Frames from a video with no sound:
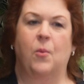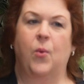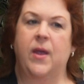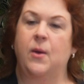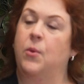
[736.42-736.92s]

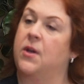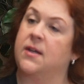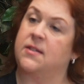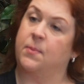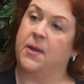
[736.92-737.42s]
We would
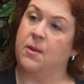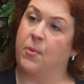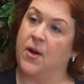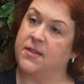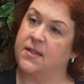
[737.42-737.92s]
explain the
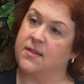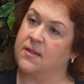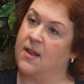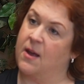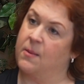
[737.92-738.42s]
process
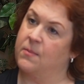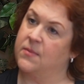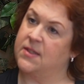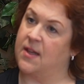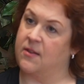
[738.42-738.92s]
to
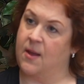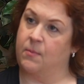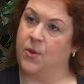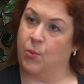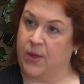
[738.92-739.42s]
them, send
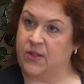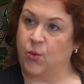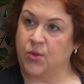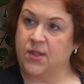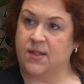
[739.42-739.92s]
them the
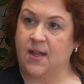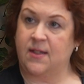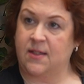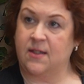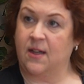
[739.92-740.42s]
resources they
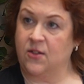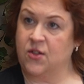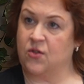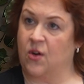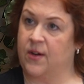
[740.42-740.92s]
need to get
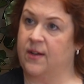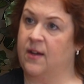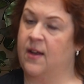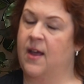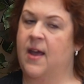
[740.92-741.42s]

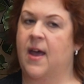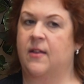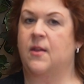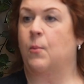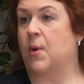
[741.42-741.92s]
started,
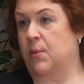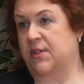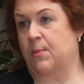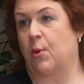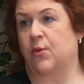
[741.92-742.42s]
and then we
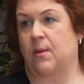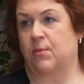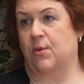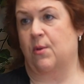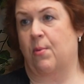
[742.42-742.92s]
would support them
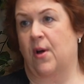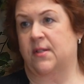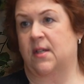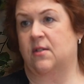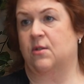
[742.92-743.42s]
through the
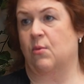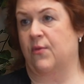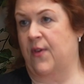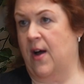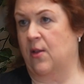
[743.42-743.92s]
process, through
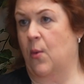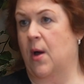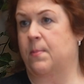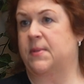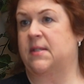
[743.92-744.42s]

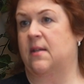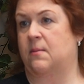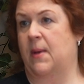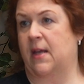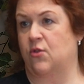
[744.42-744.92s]
follow-ups
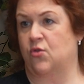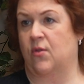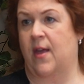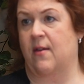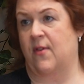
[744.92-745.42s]
and making
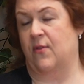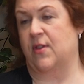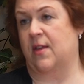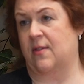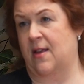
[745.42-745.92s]
sure they have
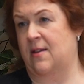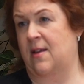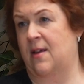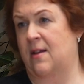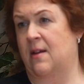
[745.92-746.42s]
everything they
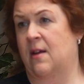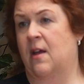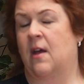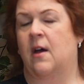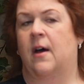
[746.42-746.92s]
need.
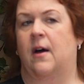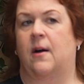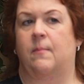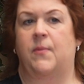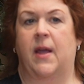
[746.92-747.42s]

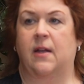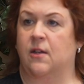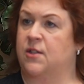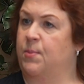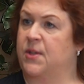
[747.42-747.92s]
They can
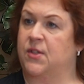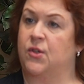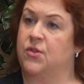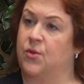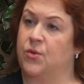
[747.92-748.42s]
express
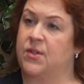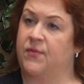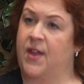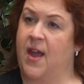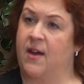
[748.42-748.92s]
concerns
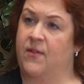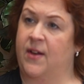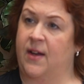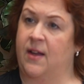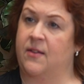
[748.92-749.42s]
if they have
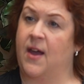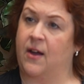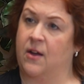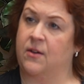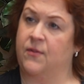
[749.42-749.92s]
any,
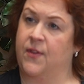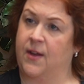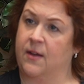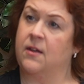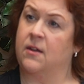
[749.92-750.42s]
that kind of
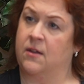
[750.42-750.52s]
thing.